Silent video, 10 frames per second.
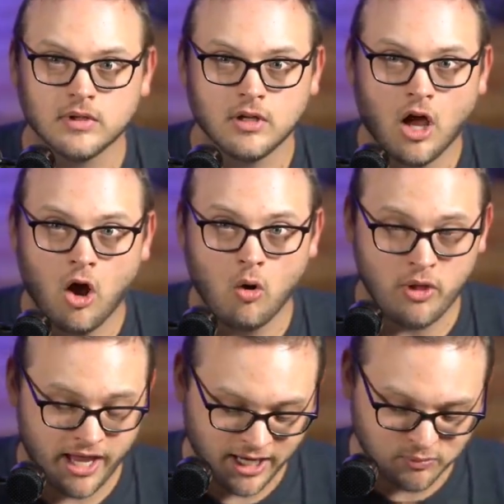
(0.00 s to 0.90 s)
Oh,
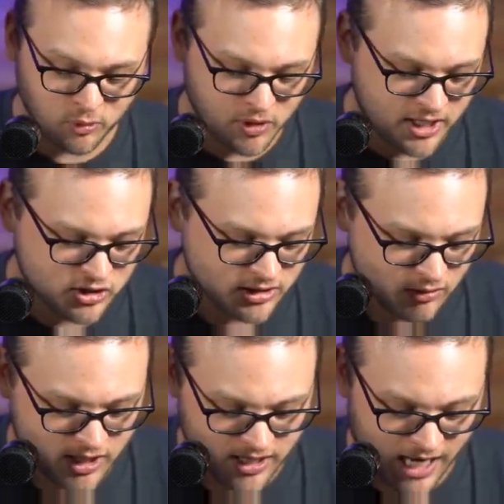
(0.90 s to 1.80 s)
that Exploration?
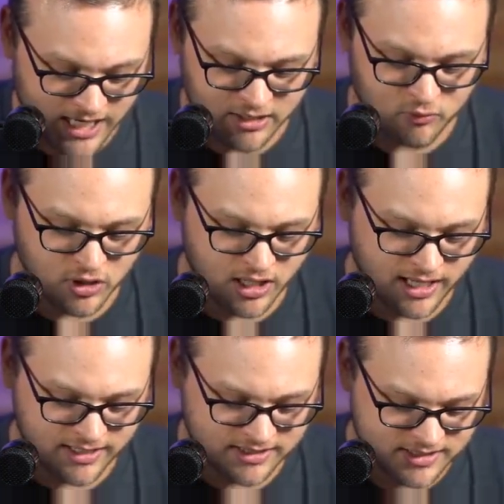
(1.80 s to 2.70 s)
Okay, I didn't
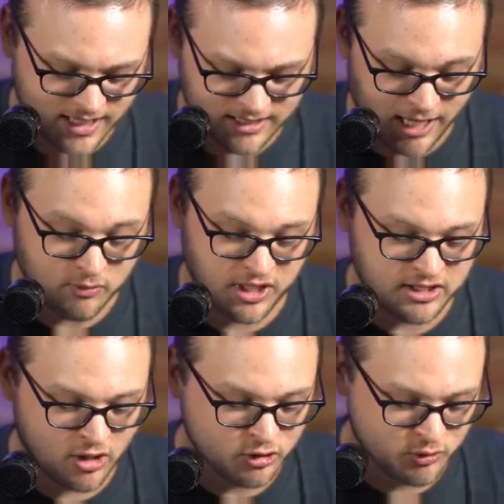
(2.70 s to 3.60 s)
realize
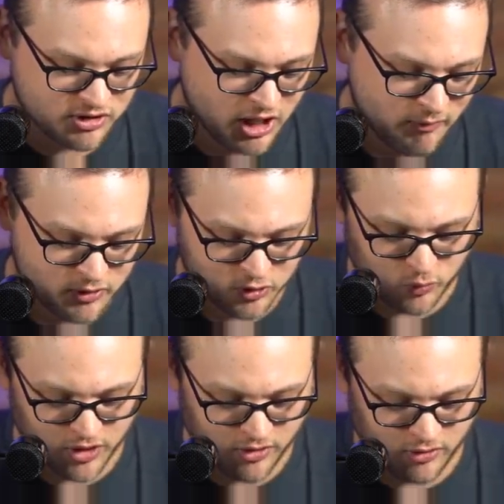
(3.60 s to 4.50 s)
that's also itself as a
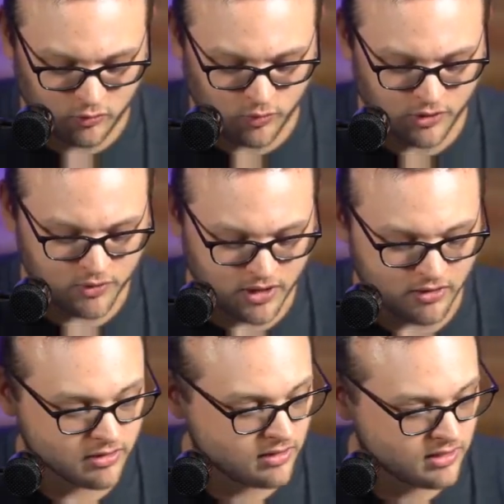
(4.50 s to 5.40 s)

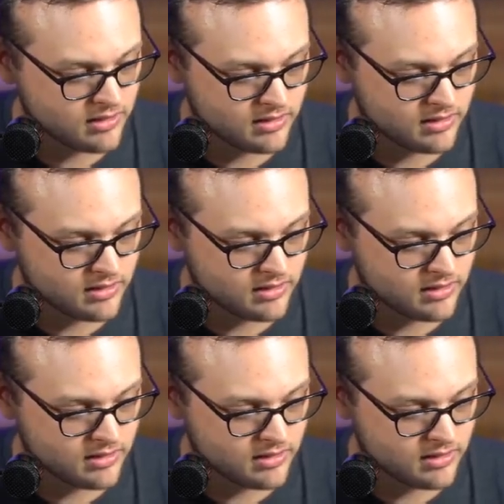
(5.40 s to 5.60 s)
$23 card.